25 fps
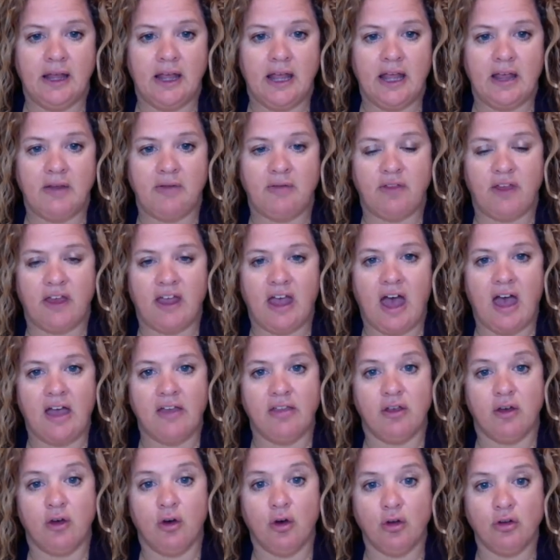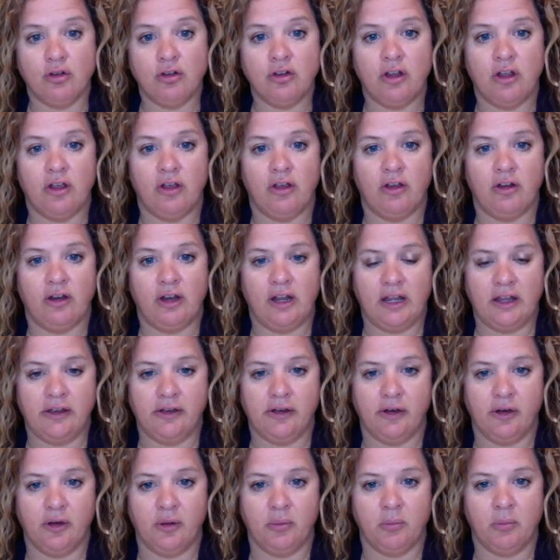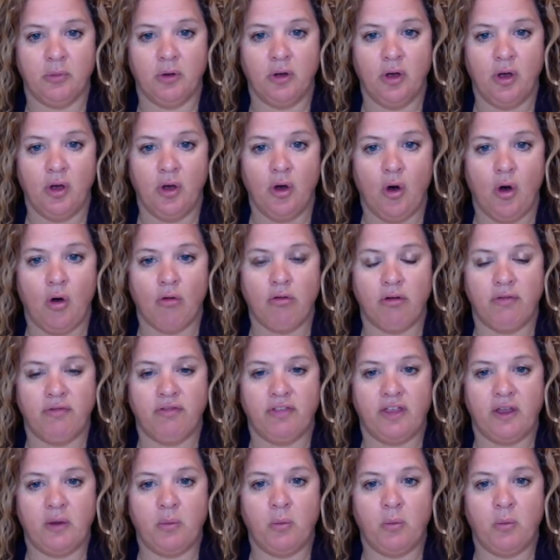if they either couldn't earn income or if they